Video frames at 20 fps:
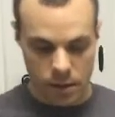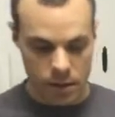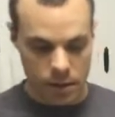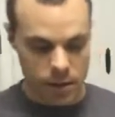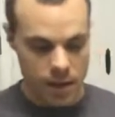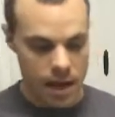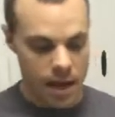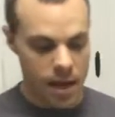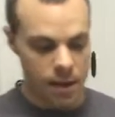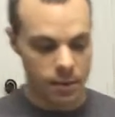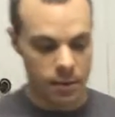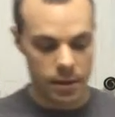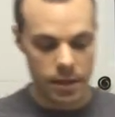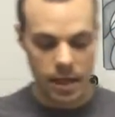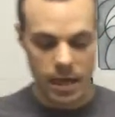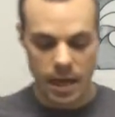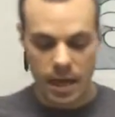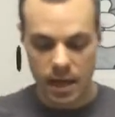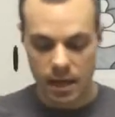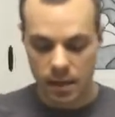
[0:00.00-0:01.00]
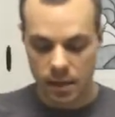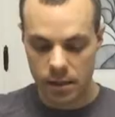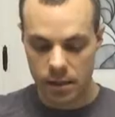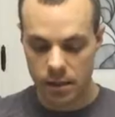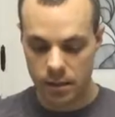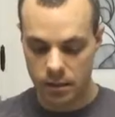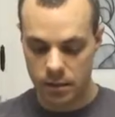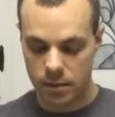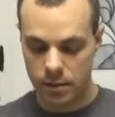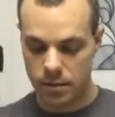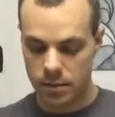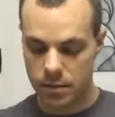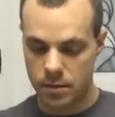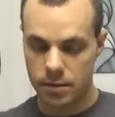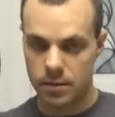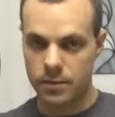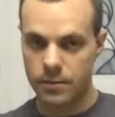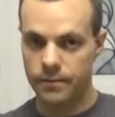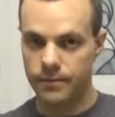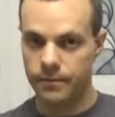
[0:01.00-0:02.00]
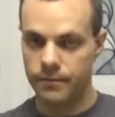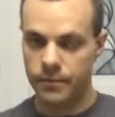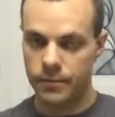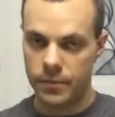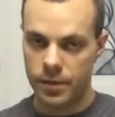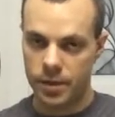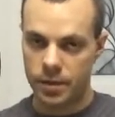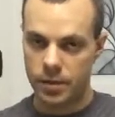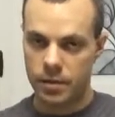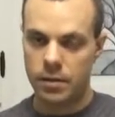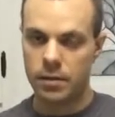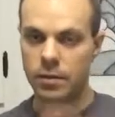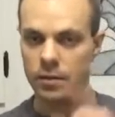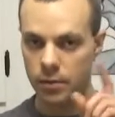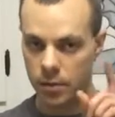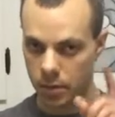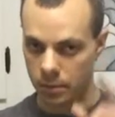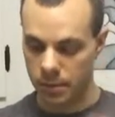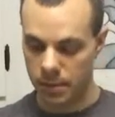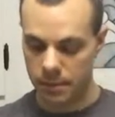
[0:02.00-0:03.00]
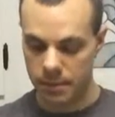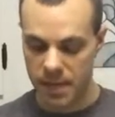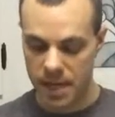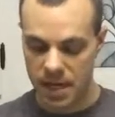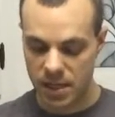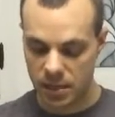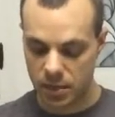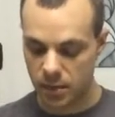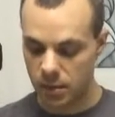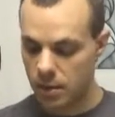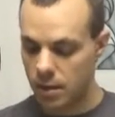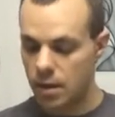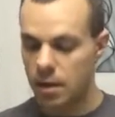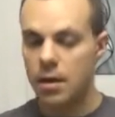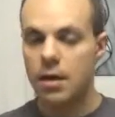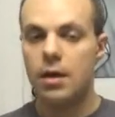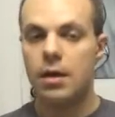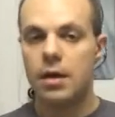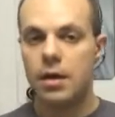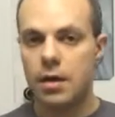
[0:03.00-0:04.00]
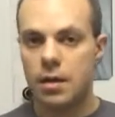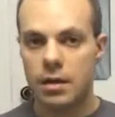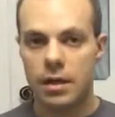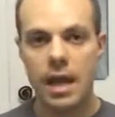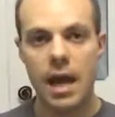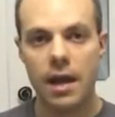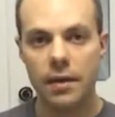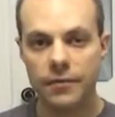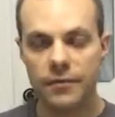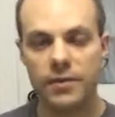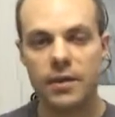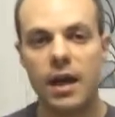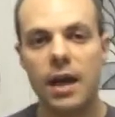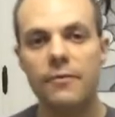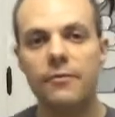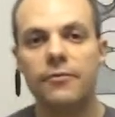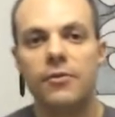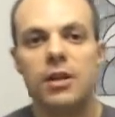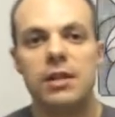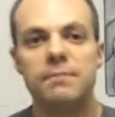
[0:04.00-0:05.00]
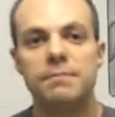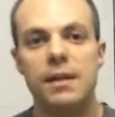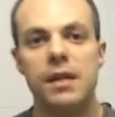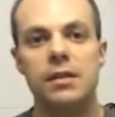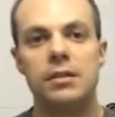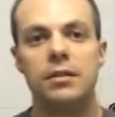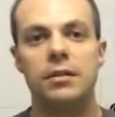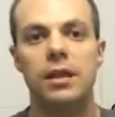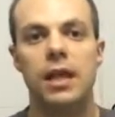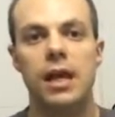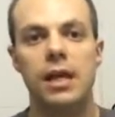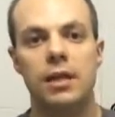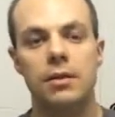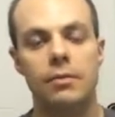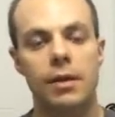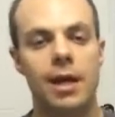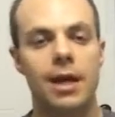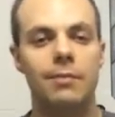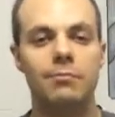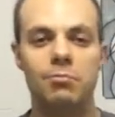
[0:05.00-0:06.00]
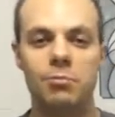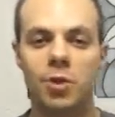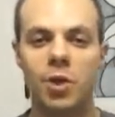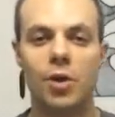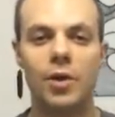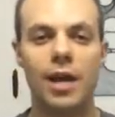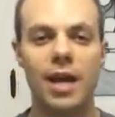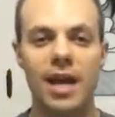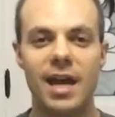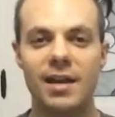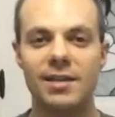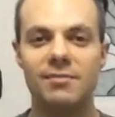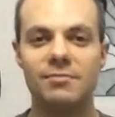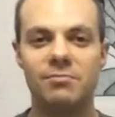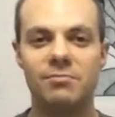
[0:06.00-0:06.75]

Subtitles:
Now we're going to add a little bit of basil. Now, if you've got fresh basil lying around, go ahead,